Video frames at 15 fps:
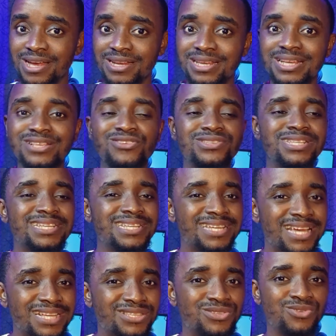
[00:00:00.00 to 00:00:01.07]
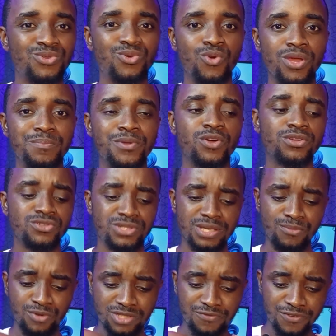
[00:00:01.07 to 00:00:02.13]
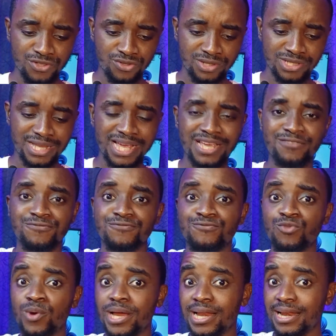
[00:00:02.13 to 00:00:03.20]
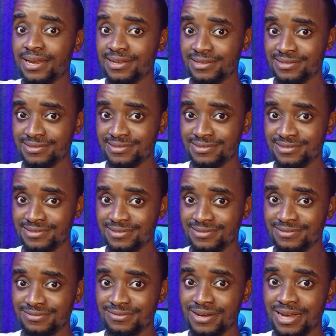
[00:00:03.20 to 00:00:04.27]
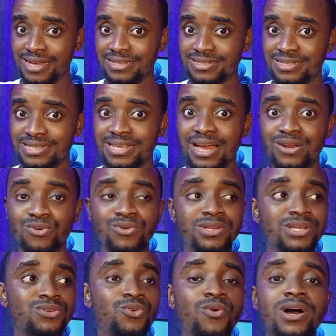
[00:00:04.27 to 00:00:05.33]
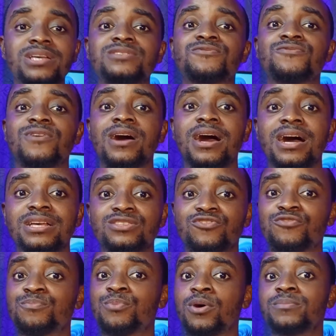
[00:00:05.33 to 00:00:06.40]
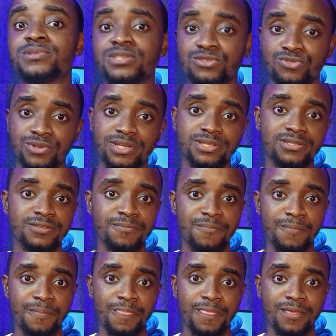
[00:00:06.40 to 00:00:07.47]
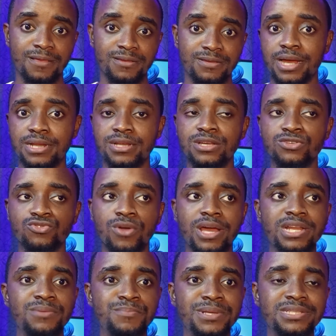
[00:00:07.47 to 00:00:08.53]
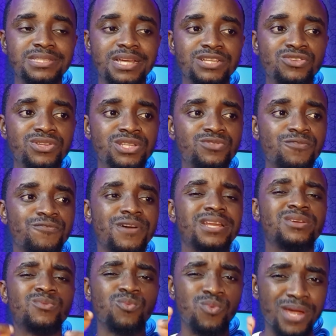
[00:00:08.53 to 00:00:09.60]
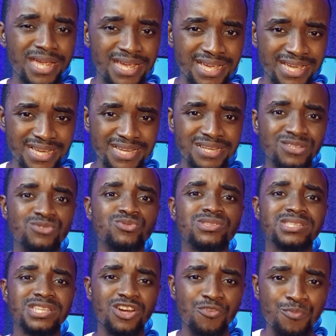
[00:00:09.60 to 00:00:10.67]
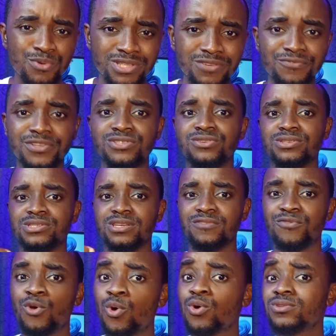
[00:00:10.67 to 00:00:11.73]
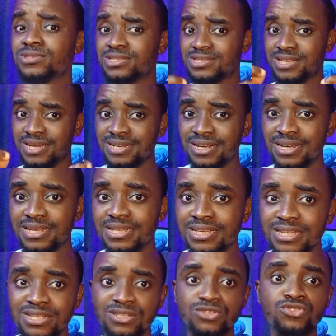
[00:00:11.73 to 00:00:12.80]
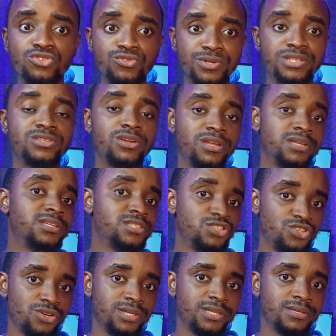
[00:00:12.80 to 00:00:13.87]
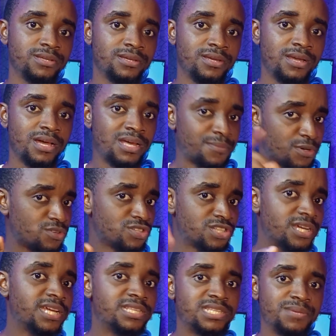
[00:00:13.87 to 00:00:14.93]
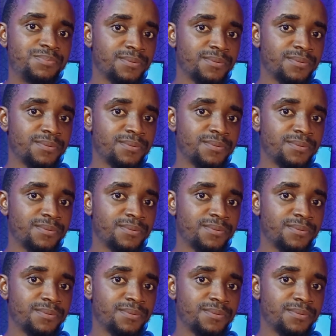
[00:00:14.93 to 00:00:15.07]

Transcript: right? It doesn't get you going, because you see, motivation is like a fuel, right? It can only go as far as you've pumped into it, right? So, and it means that you need to find a way to self-motivate yourself constantly during your learning journey. I'm going to share